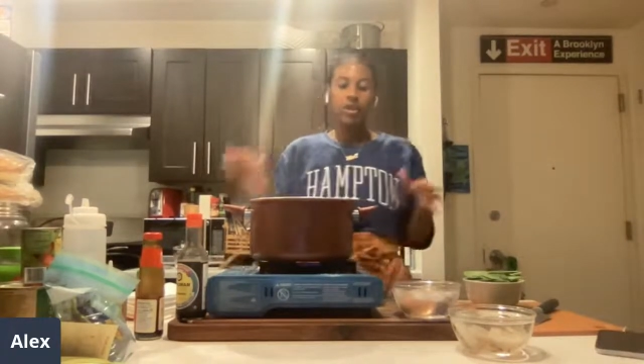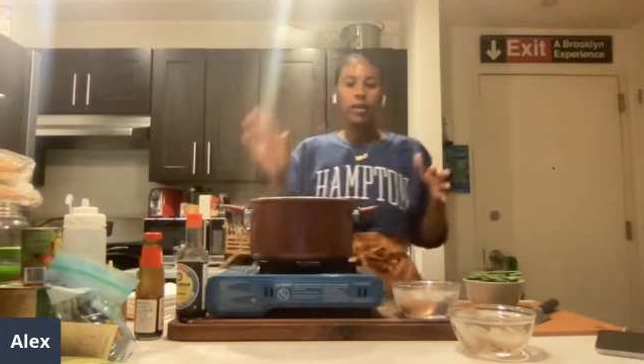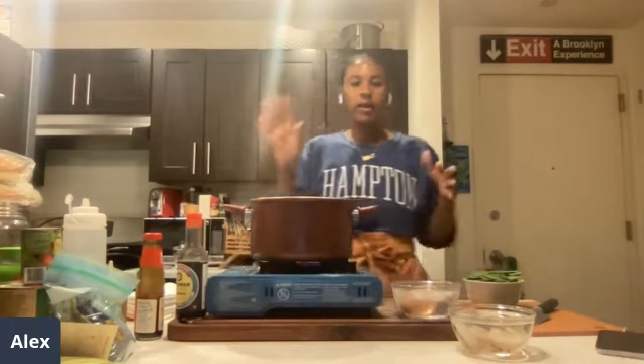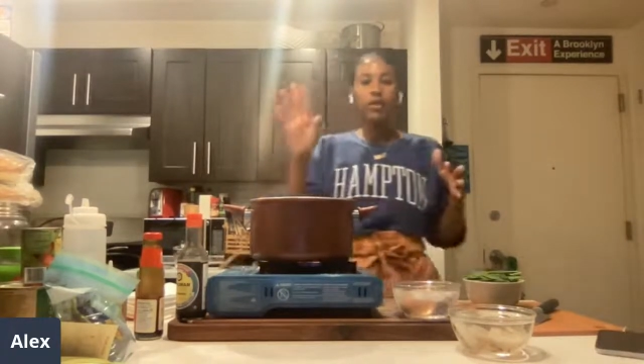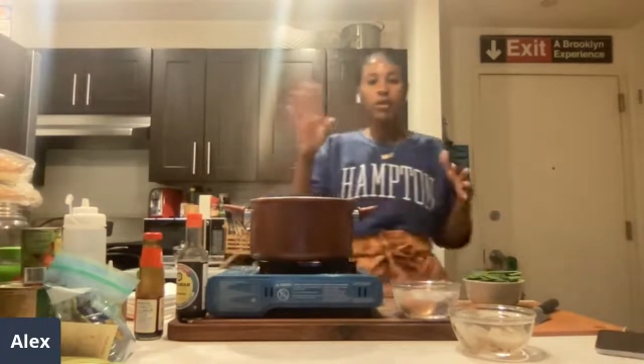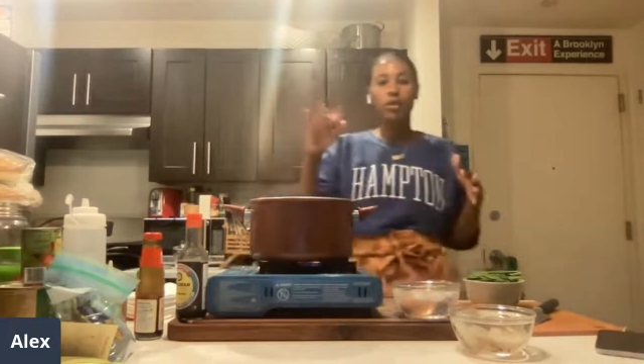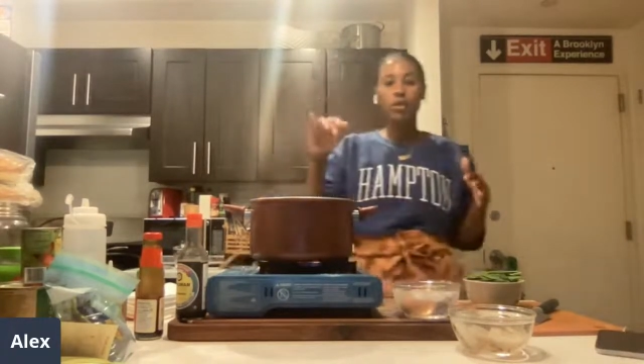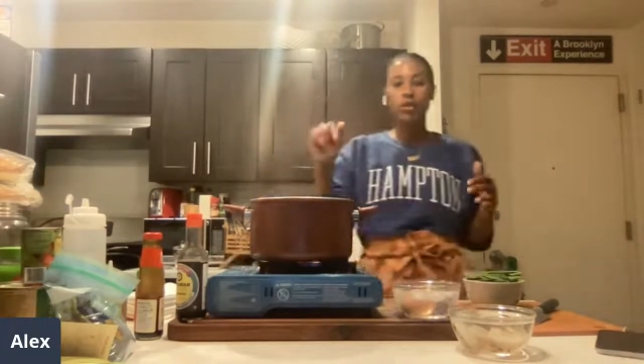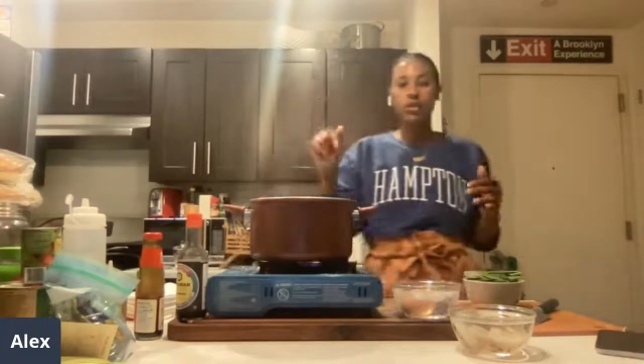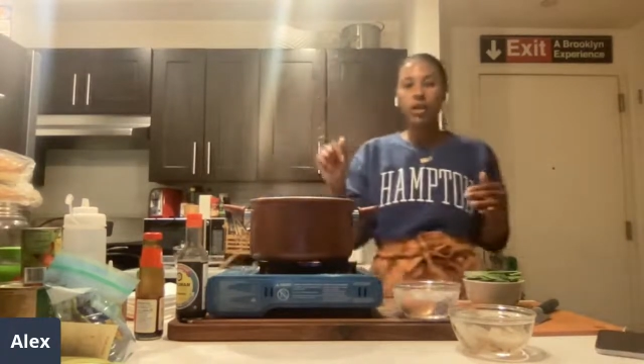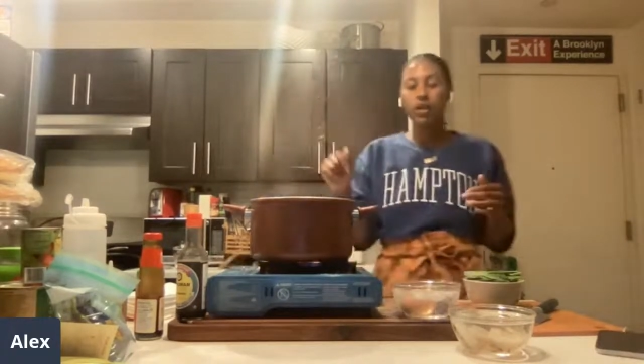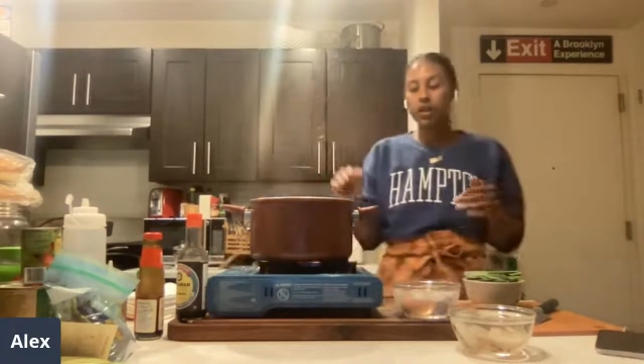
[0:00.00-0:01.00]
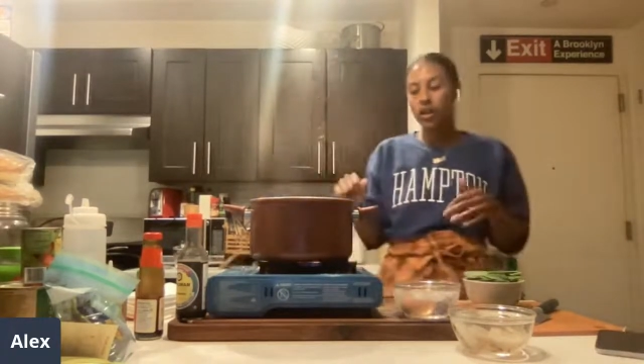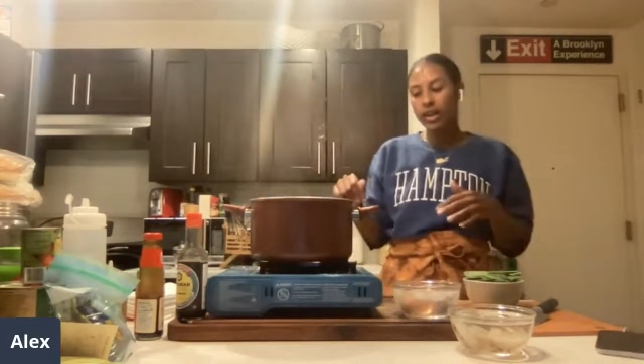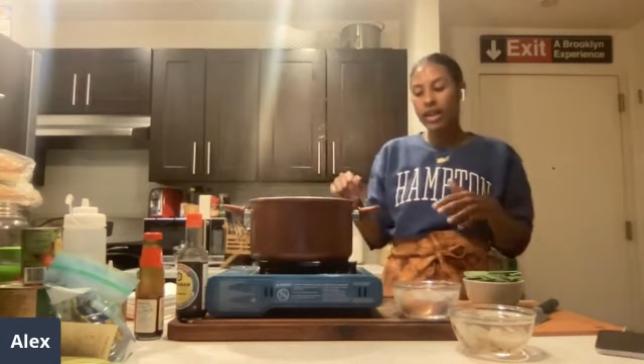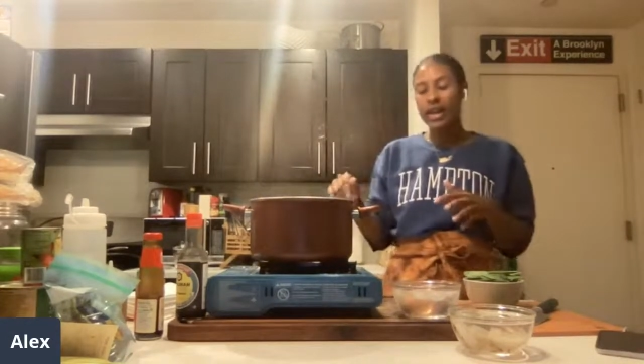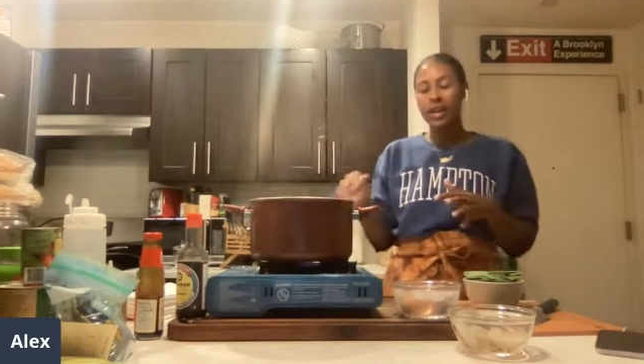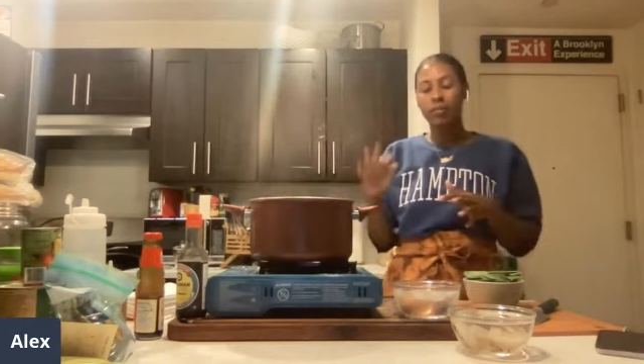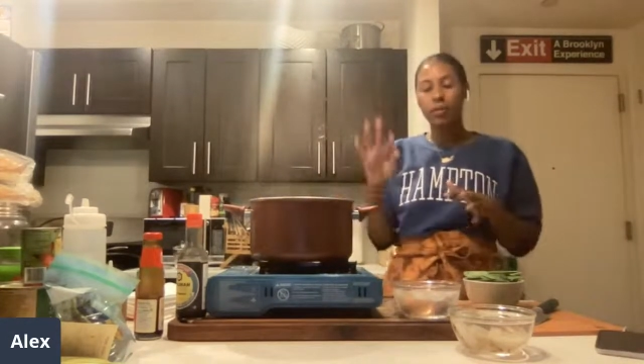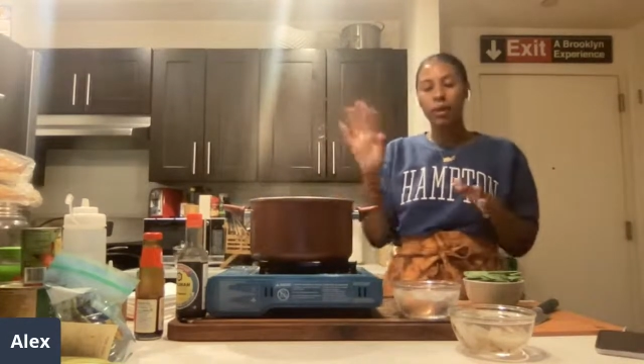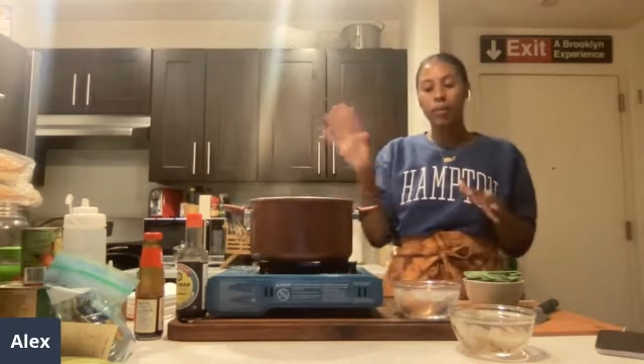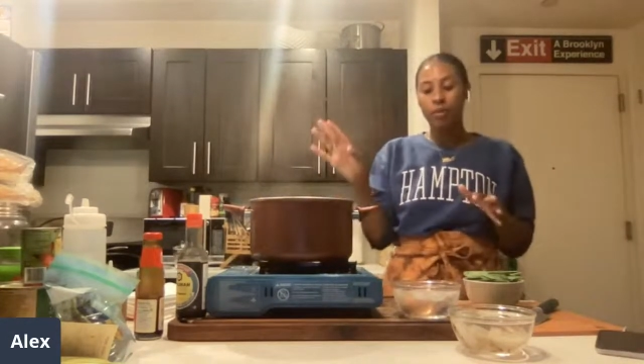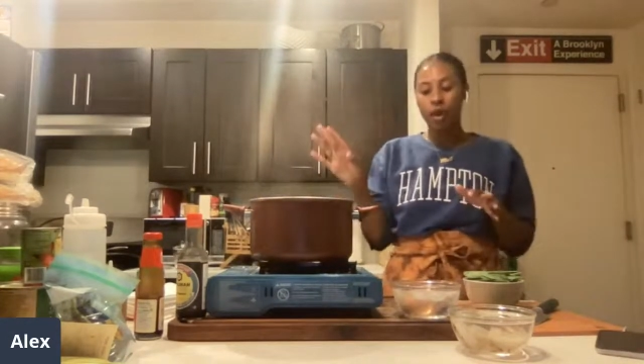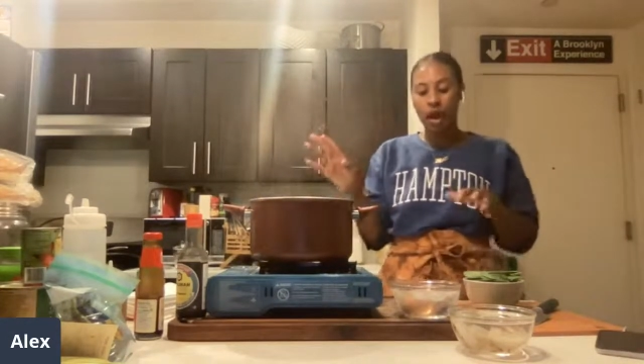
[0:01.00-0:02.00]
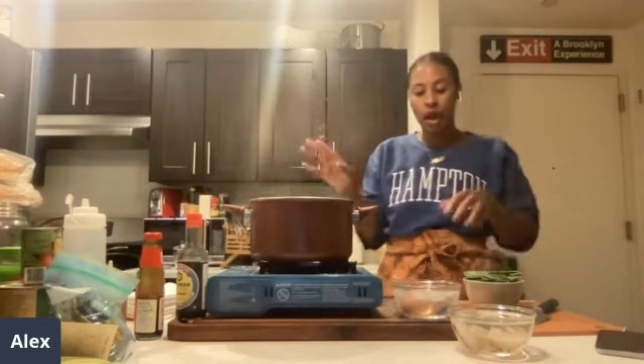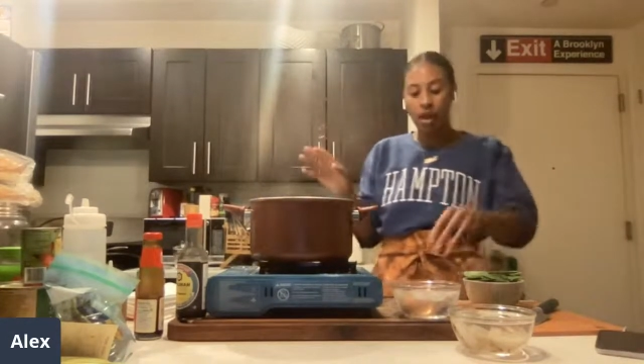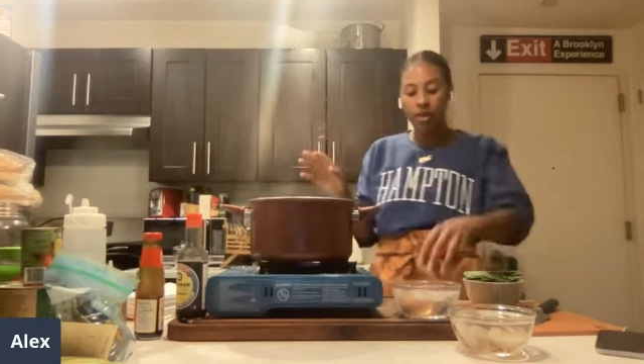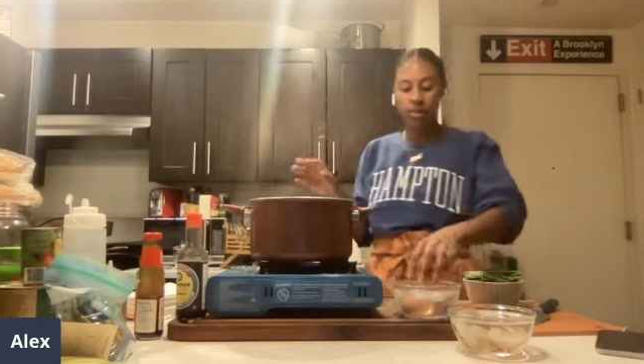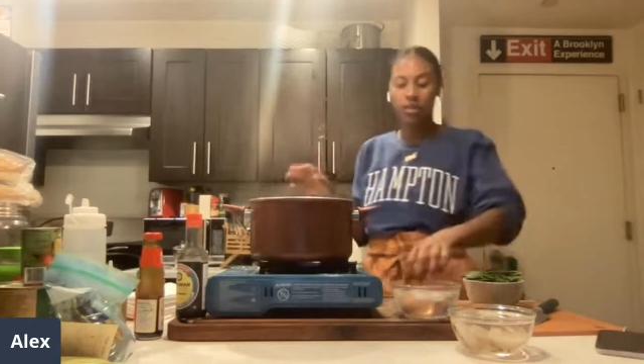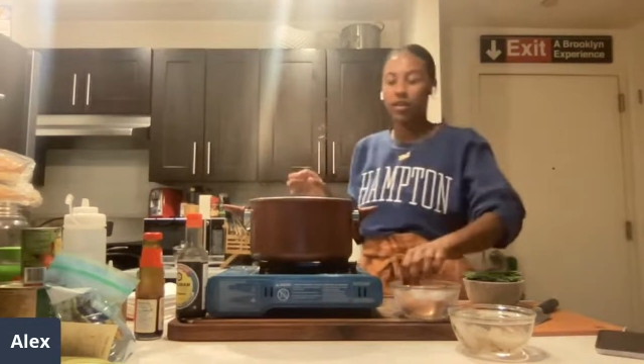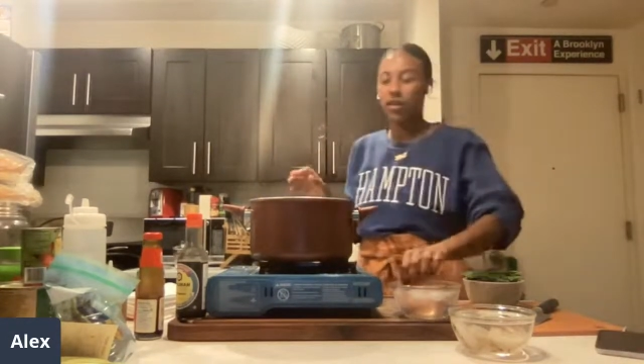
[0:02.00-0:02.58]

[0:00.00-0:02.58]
So my noodles are cooking and my broth,